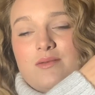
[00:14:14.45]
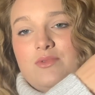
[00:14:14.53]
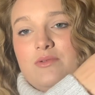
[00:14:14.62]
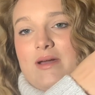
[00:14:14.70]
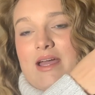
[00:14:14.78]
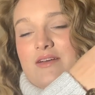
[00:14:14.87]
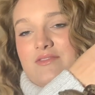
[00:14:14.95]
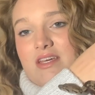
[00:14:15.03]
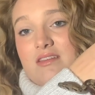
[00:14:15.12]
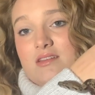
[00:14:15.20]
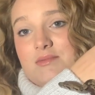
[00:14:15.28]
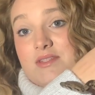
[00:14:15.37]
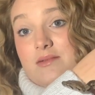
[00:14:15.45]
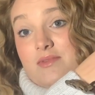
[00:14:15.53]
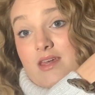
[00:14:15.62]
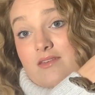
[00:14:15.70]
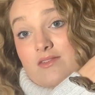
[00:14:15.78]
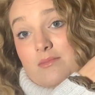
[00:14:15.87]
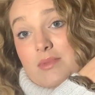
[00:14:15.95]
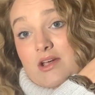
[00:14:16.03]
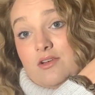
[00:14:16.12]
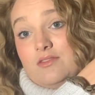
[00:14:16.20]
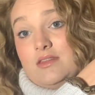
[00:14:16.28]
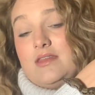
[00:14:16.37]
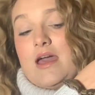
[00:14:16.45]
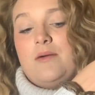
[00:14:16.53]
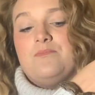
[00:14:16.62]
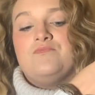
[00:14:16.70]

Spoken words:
You might have to get them something even bigger than that.